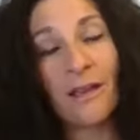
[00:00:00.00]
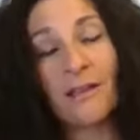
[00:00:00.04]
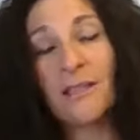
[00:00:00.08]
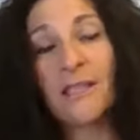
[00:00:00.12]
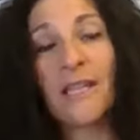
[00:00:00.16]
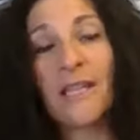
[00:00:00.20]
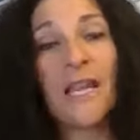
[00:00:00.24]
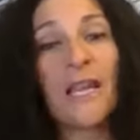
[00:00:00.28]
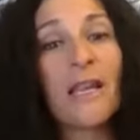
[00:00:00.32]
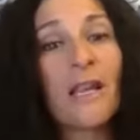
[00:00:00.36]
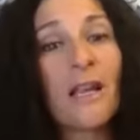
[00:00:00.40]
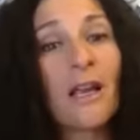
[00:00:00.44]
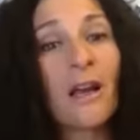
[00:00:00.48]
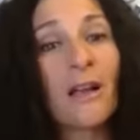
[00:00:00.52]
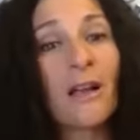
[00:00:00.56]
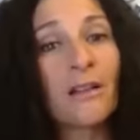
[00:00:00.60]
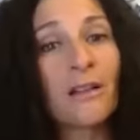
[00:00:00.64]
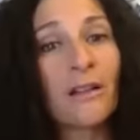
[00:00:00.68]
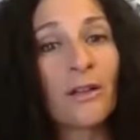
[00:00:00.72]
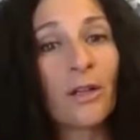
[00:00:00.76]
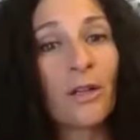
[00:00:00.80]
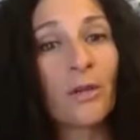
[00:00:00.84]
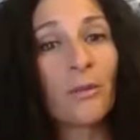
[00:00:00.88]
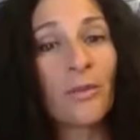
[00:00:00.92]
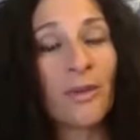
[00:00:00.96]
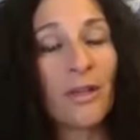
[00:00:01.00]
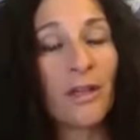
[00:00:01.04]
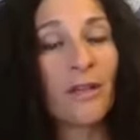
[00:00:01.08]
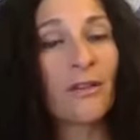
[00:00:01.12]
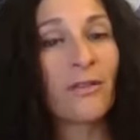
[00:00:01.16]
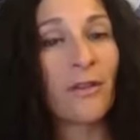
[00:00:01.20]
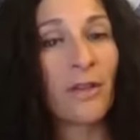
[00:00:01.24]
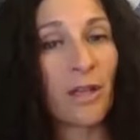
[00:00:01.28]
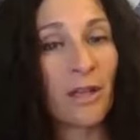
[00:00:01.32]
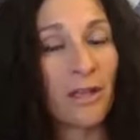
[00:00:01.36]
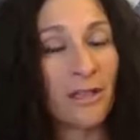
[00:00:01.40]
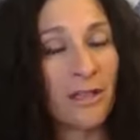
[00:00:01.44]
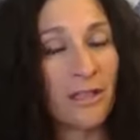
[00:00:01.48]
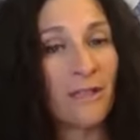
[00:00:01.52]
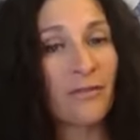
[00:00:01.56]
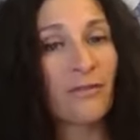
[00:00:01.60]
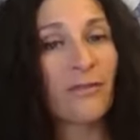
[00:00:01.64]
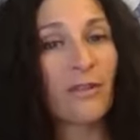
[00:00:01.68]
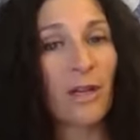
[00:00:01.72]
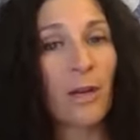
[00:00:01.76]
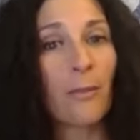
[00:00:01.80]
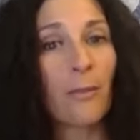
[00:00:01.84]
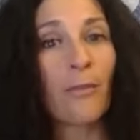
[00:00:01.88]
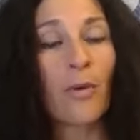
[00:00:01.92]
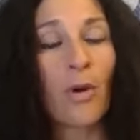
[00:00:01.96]
take a little bit of a
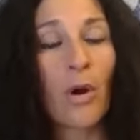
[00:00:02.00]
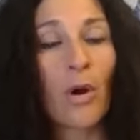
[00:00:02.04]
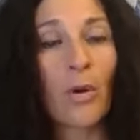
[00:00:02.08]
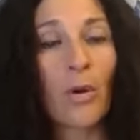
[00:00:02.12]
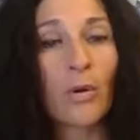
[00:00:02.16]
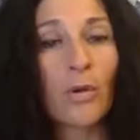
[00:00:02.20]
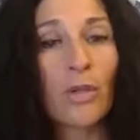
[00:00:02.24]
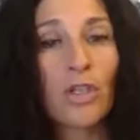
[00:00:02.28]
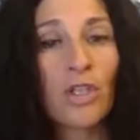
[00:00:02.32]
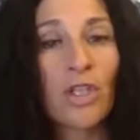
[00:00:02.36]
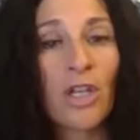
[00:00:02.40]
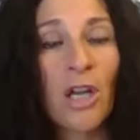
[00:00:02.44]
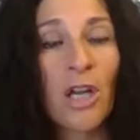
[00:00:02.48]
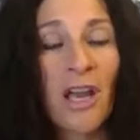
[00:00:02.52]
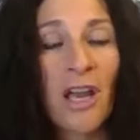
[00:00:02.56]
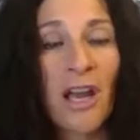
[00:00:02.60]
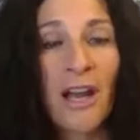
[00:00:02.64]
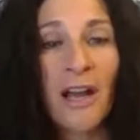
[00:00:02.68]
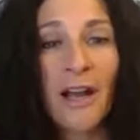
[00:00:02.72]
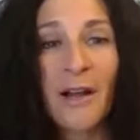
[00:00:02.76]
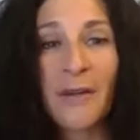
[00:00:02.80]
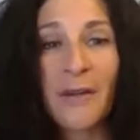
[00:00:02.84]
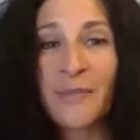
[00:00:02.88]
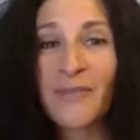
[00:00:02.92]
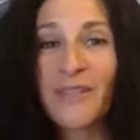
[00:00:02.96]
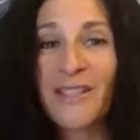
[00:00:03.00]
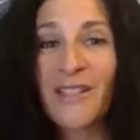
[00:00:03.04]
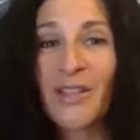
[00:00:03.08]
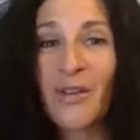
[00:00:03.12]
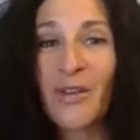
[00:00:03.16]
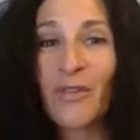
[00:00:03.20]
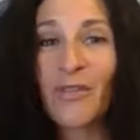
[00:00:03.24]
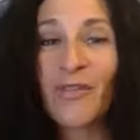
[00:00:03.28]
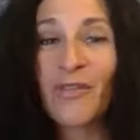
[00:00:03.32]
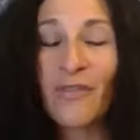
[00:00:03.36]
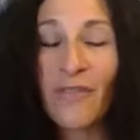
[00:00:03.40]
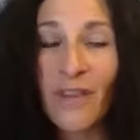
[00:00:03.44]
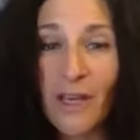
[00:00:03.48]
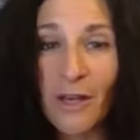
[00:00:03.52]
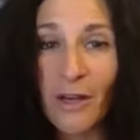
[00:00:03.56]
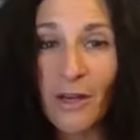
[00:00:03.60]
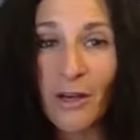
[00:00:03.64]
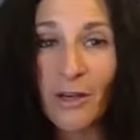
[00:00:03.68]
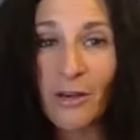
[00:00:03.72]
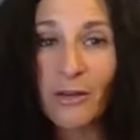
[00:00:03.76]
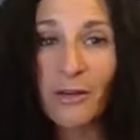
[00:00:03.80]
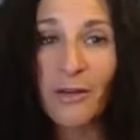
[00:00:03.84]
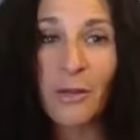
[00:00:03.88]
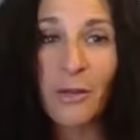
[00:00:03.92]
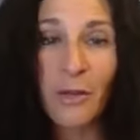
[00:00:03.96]
different approach, so
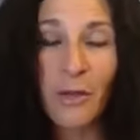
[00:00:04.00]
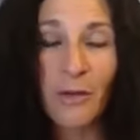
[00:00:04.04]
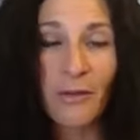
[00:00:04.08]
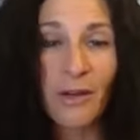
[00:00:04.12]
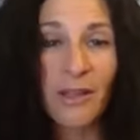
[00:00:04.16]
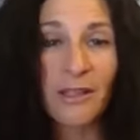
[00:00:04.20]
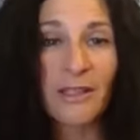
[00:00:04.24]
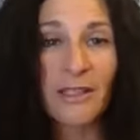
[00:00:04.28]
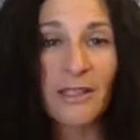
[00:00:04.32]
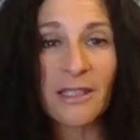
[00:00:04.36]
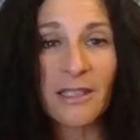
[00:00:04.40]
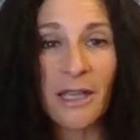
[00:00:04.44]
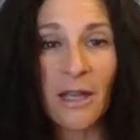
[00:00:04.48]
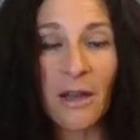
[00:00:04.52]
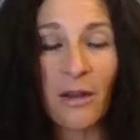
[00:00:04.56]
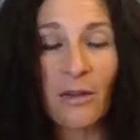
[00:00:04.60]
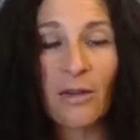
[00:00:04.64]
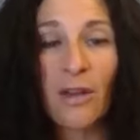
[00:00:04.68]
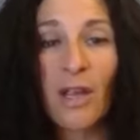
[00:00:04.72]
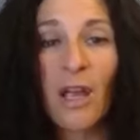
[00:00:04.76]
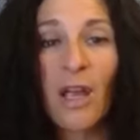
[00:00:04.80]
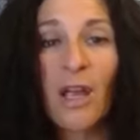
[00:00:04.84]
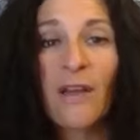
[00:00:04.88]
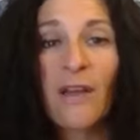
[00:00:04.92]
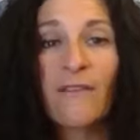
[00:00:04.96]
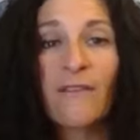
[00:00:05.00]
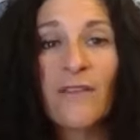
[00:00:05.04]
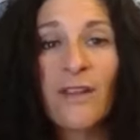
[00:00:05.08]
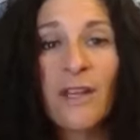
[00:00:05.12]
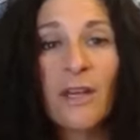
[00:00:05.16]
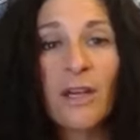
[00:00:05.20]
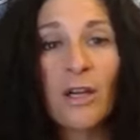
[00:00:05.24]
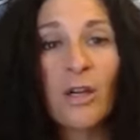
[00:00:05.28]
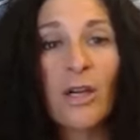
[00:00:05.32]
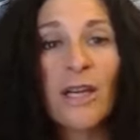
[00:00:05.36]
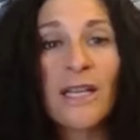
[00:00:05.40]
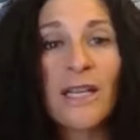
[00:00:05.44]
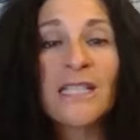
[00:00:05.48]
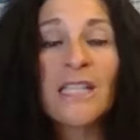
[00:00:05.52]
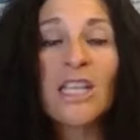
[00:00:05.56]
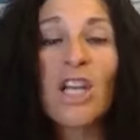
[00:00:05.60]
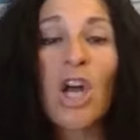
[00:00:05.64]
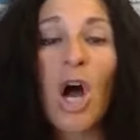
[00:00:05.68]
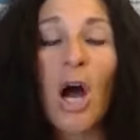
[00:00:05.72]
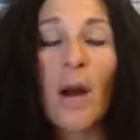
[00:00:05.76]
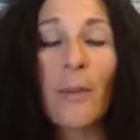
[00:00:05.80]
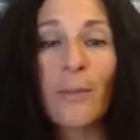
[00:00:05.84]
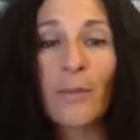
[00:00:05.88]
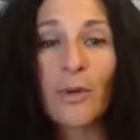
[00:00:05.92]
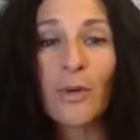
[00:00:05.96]
fear, and you can write this down, fear is an
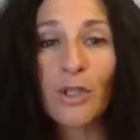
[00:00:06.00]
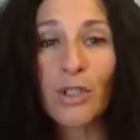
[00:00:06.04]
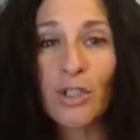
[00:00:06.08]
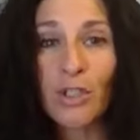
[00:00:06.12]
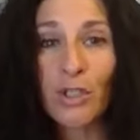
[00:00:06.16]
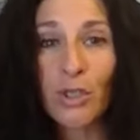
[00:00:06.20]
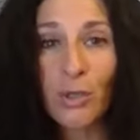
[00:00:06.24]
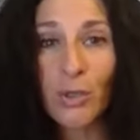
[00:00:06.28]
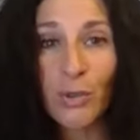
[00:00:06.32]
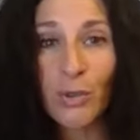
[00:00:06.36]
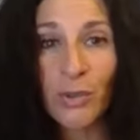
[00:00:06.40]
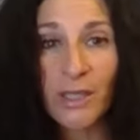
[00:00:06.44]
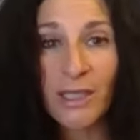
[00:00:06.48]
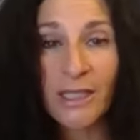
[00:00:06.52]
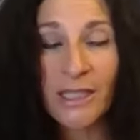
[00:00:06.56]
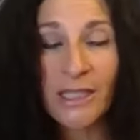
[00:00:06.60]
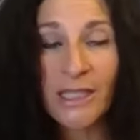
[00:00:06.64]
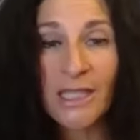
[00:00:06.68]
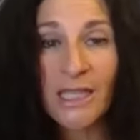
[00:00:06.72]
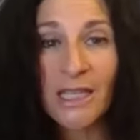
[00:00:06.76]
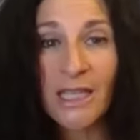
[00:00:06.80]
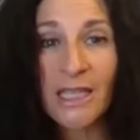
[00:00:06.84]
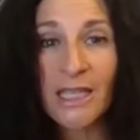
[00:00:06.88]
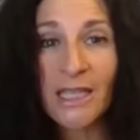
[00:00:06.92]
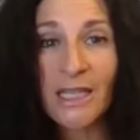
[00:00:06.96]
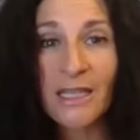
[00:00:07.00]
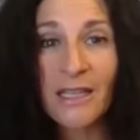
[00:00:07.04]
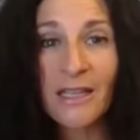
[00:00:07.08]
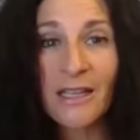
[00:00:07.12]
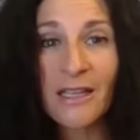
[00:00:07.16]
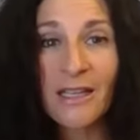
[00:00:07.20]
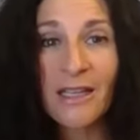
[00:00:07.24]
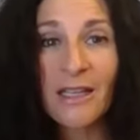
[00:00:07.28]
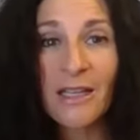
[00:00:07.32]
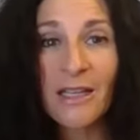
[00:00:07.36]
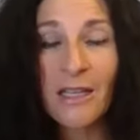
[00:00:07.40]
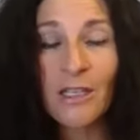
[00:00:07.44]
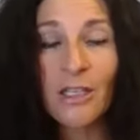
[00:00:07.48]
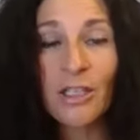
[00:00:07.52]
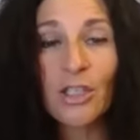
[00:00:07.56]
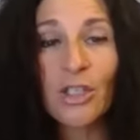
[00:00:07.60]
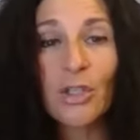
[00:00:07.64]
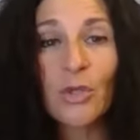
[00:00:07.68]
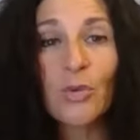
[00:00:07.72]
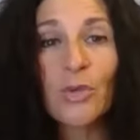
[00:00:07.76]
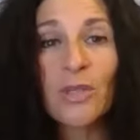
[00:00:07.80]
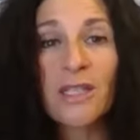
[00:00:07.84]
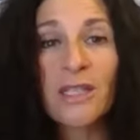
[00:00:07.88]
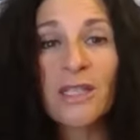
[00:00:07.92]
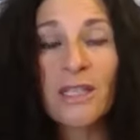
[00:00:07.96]
opportunity
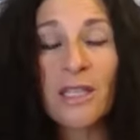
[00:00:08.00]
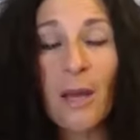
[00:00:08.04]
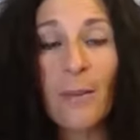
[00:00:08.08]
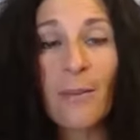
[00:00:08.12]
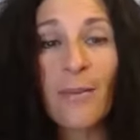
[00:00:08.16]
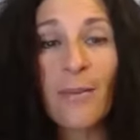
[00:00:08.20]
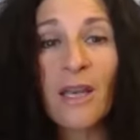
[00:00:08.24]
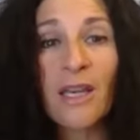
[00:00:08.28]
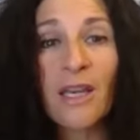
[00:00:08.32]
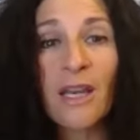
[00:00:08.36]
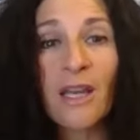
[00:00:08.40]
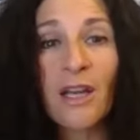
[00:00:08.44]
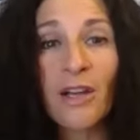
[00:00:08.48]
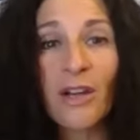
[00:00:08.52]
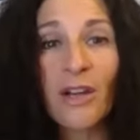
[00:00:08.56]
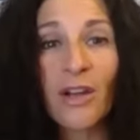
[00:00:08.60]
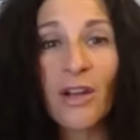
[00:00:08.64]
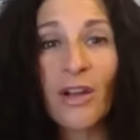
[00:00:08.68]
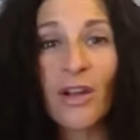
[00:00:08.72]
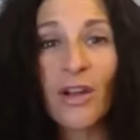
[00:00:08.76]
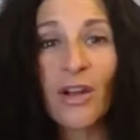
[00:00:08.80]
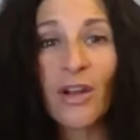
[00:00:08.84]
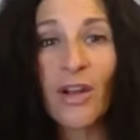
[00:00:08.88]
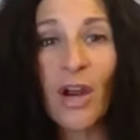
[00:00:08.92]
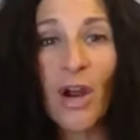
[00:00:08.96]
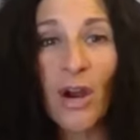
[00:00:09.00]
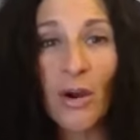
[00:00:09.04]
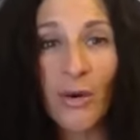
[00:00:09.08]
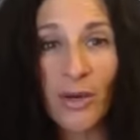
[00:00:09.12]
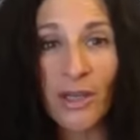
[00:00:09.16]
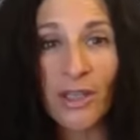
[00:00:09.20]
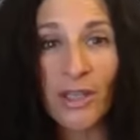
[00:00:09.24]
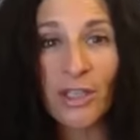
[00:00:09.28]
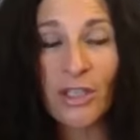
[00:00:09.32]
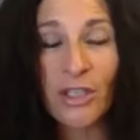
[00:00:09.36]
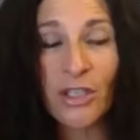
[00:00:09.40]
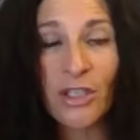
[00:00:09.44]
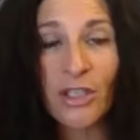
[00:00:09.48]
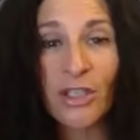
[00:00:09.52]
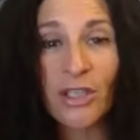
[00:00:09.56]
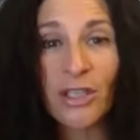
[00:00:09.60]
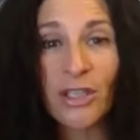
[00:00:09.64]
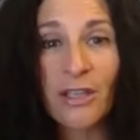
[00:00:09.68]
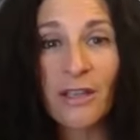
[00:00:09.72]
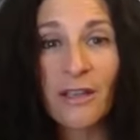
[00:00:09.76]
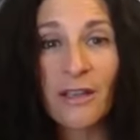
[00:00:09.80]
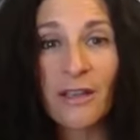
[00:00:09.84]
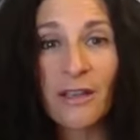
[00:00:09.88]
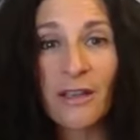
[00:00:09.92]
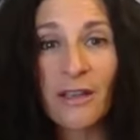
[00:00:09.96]
to summon courage.
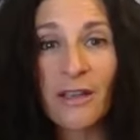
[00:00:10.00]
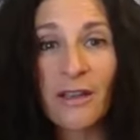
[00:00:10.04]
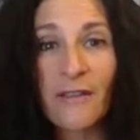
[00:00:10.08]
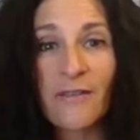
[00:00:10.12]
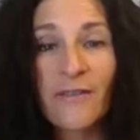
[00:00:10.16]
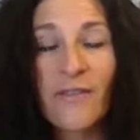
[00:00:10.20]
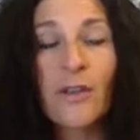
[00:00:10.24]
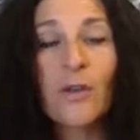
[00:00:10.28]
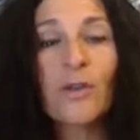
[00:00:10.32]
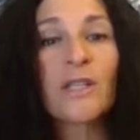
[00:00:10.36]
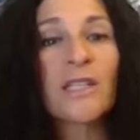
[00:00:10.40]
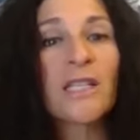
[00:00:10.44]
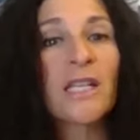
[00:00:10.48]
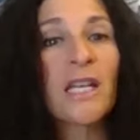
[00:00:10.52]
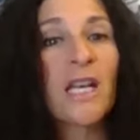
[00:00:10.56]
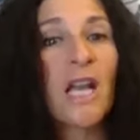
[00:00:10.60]
Fear is